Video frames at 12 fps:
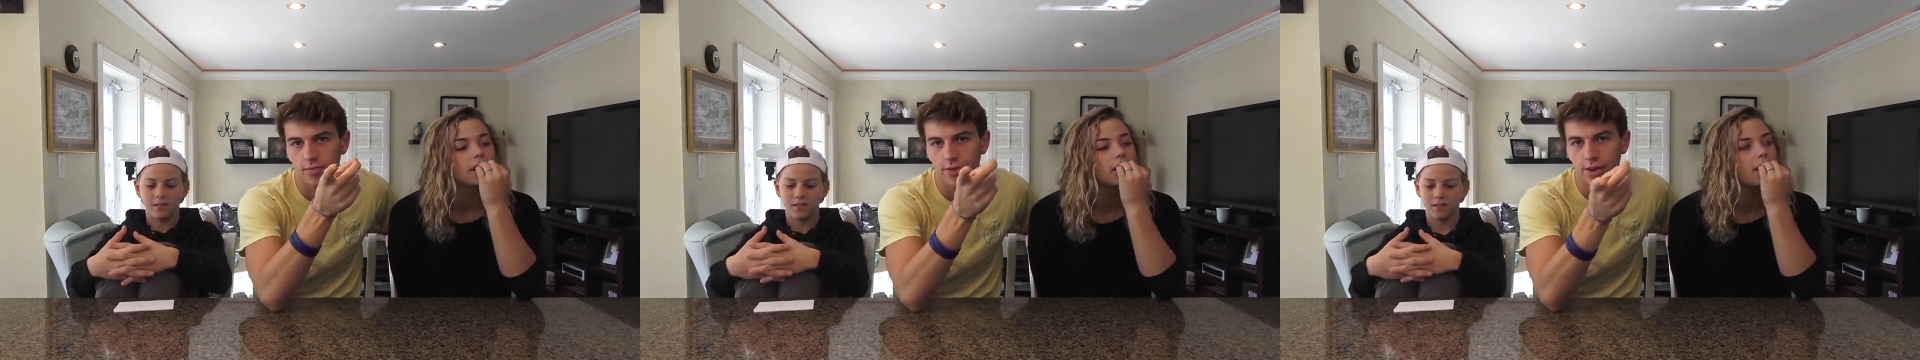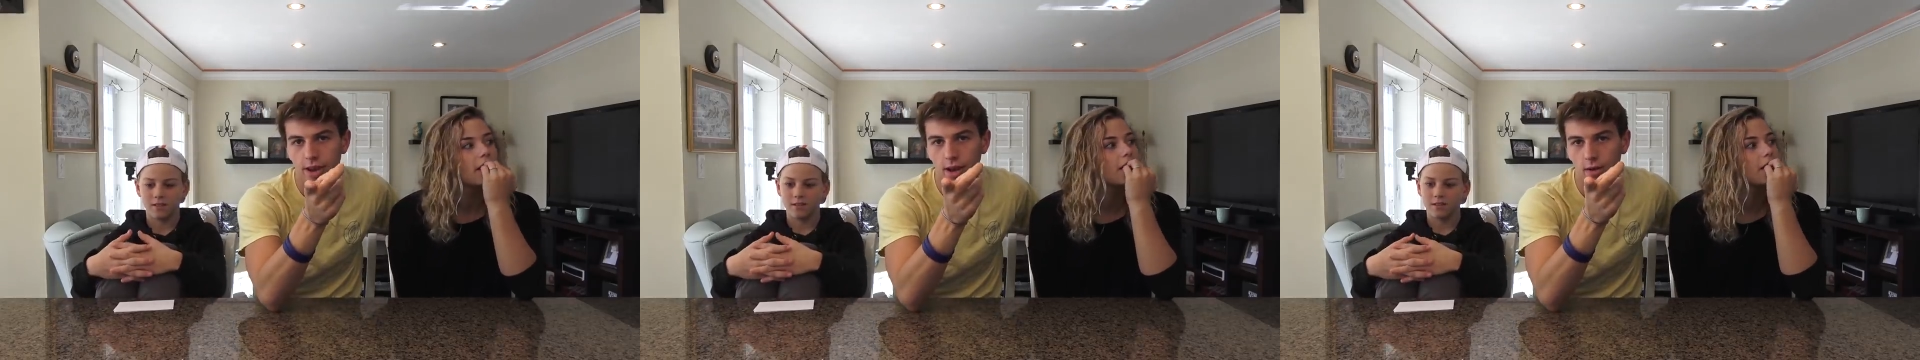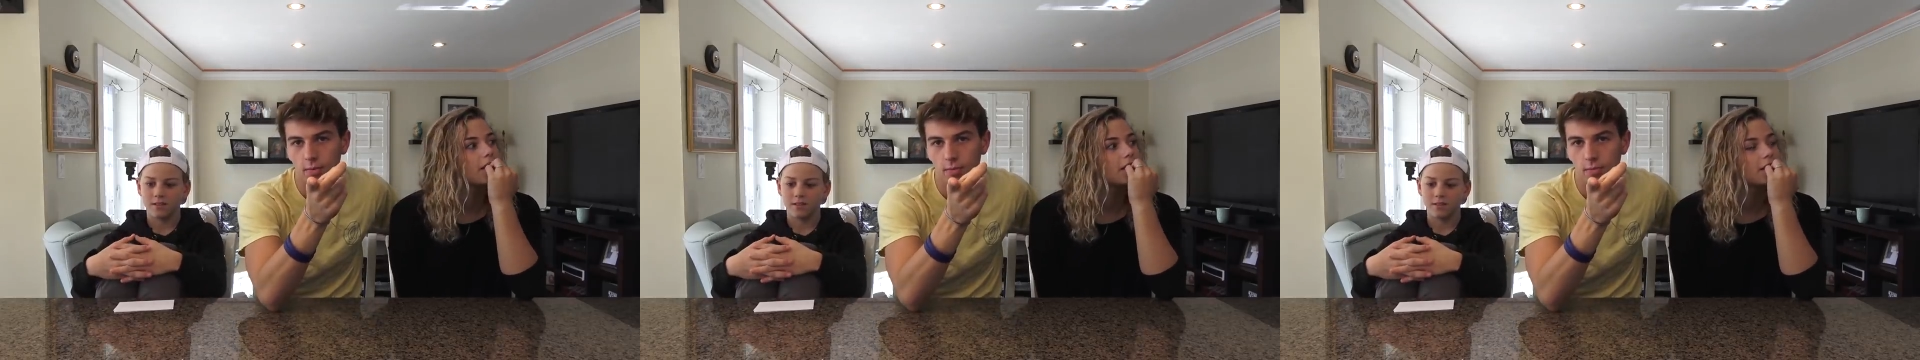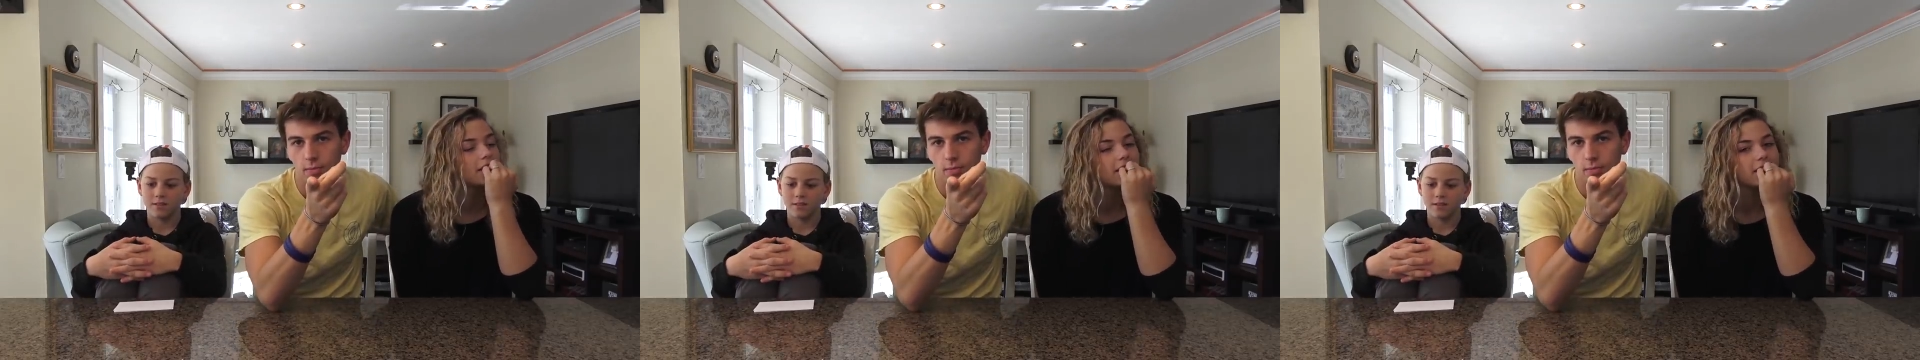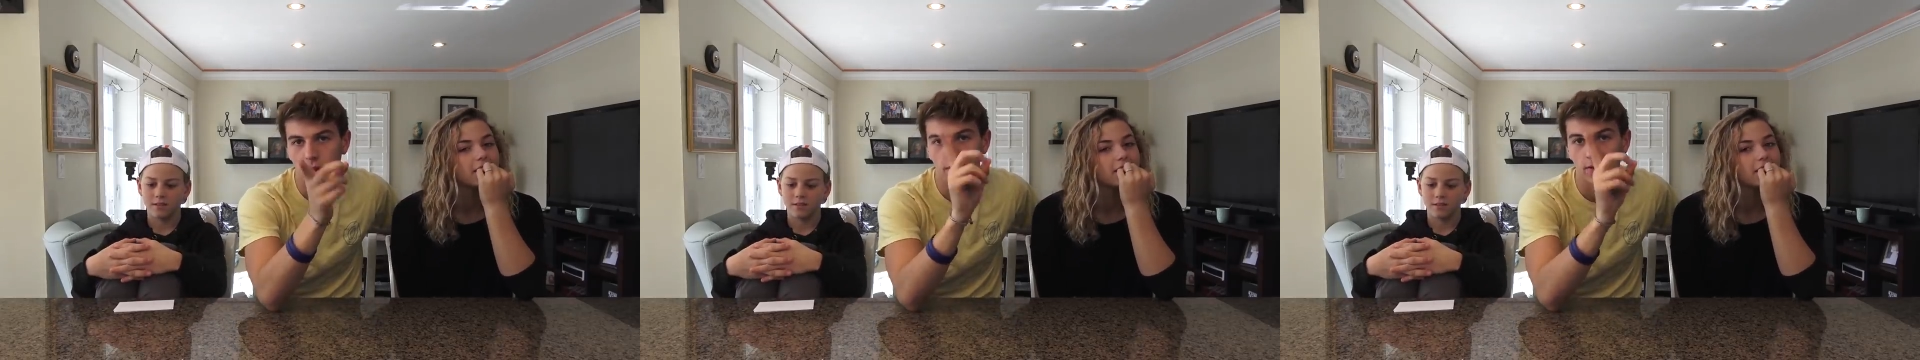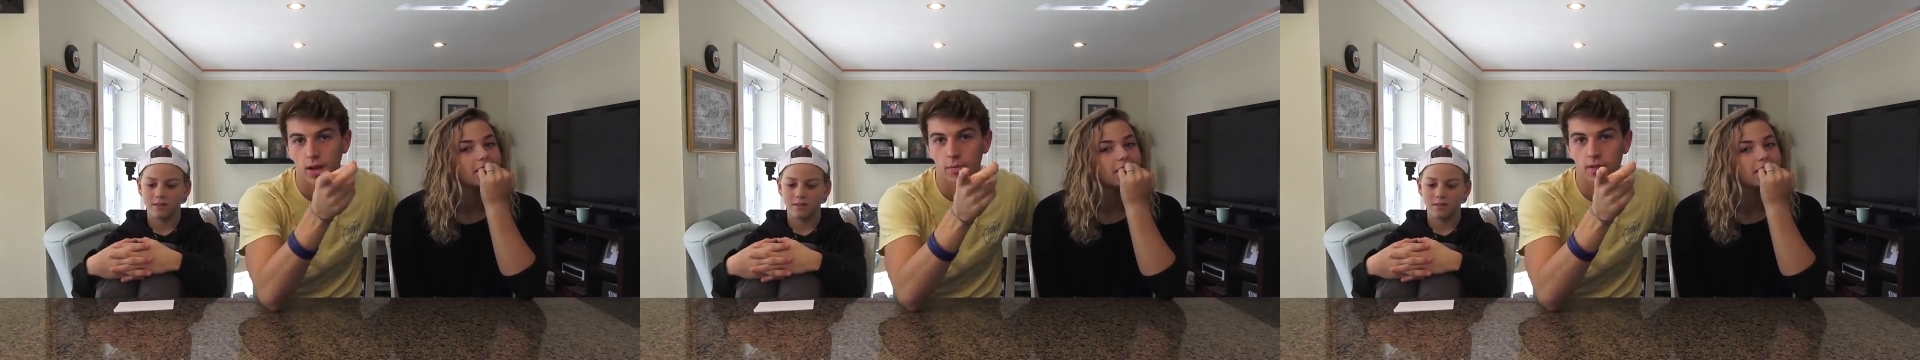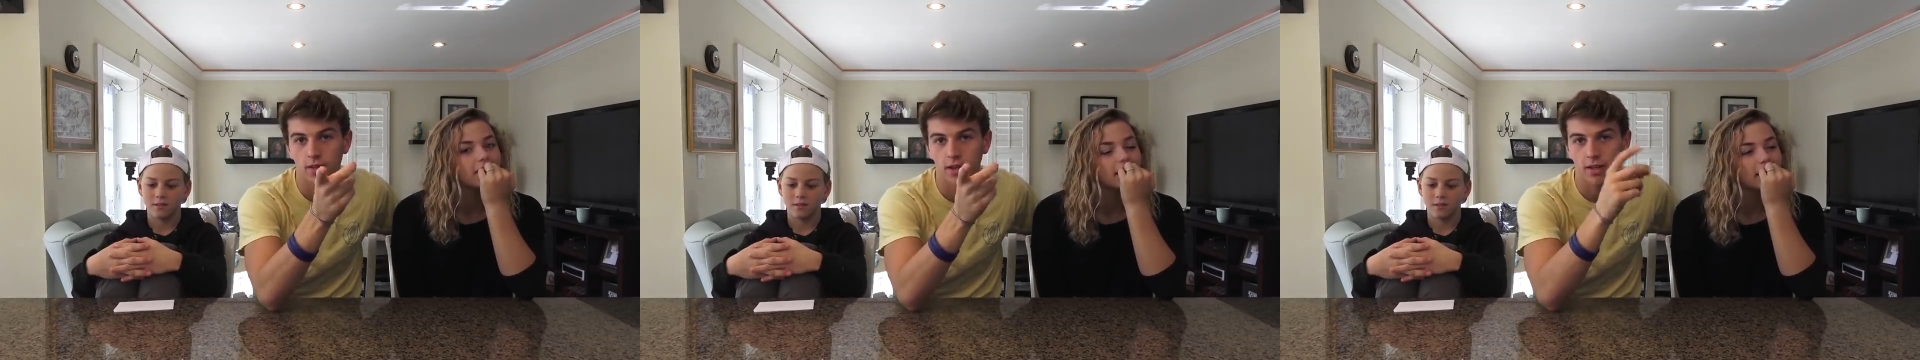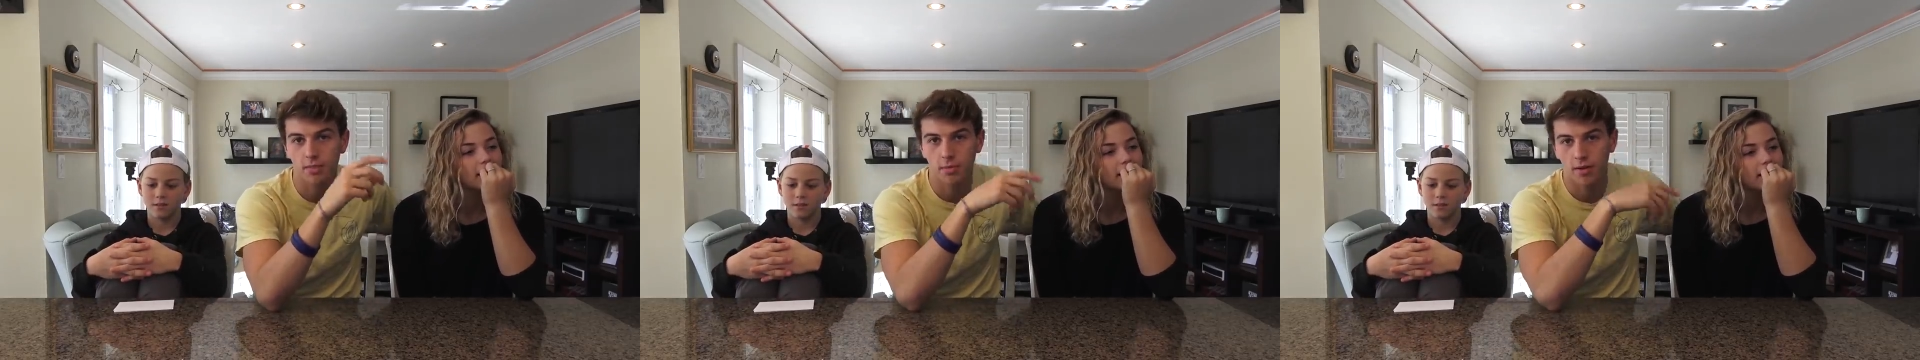Speaker 1: No, but I was almost
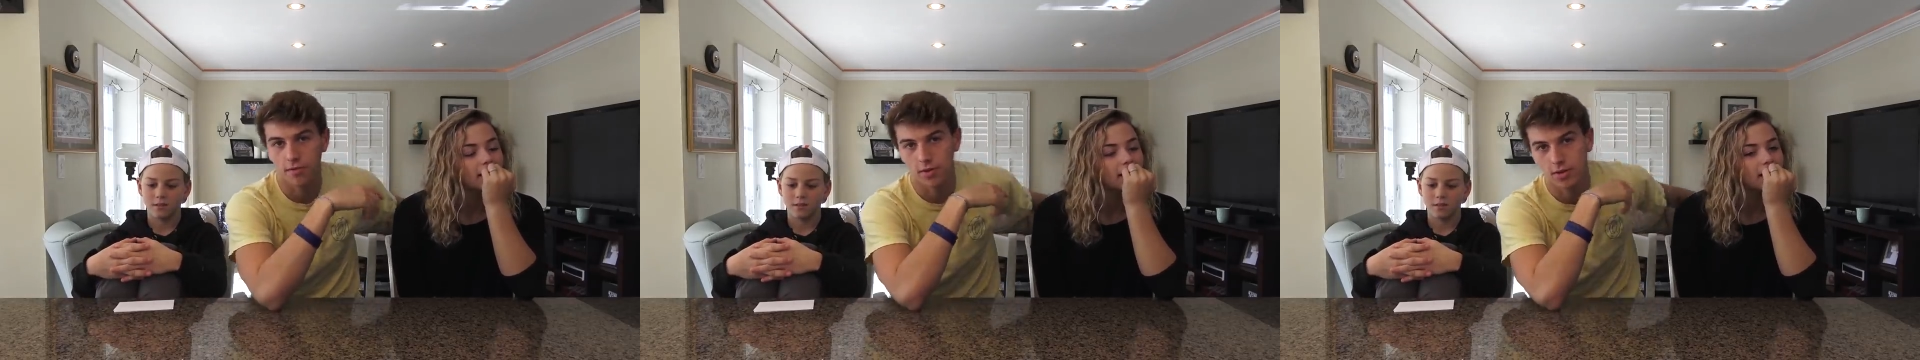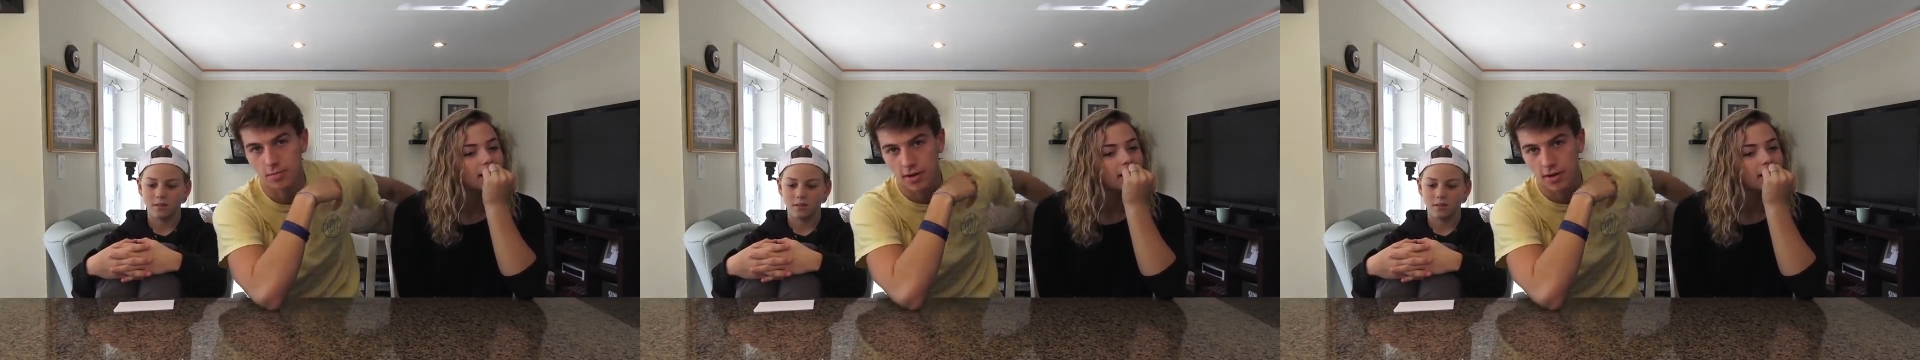late to my first